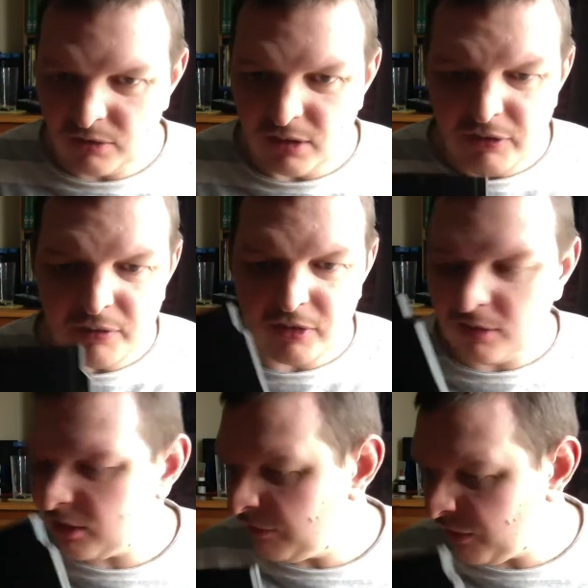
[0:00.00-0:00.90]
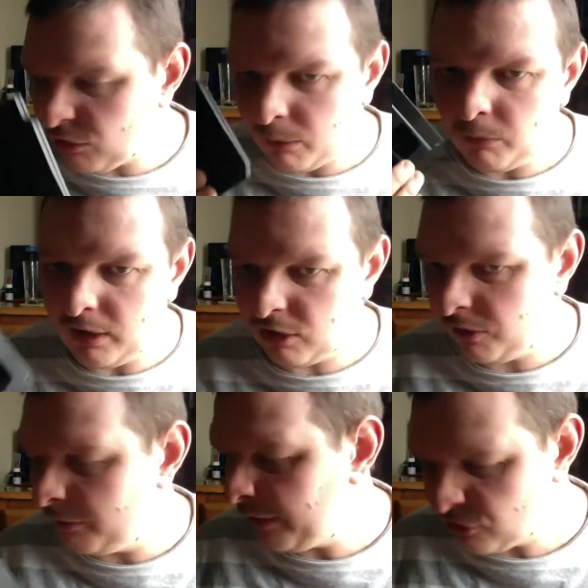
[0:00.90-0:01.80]
I'll definitely have to see if this one works
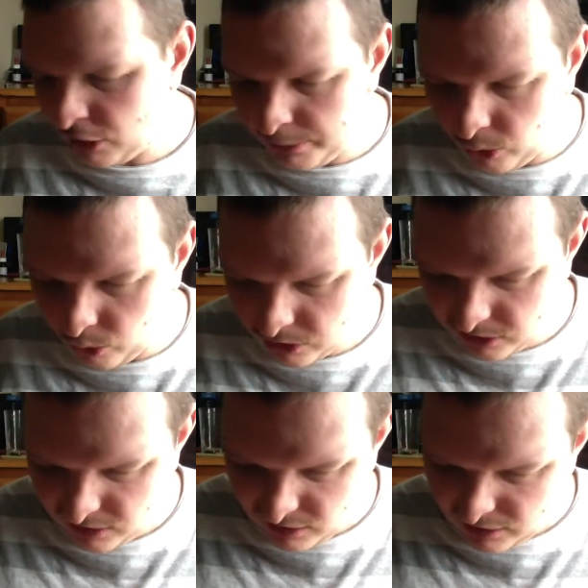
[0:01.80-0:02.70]
on the Retro port.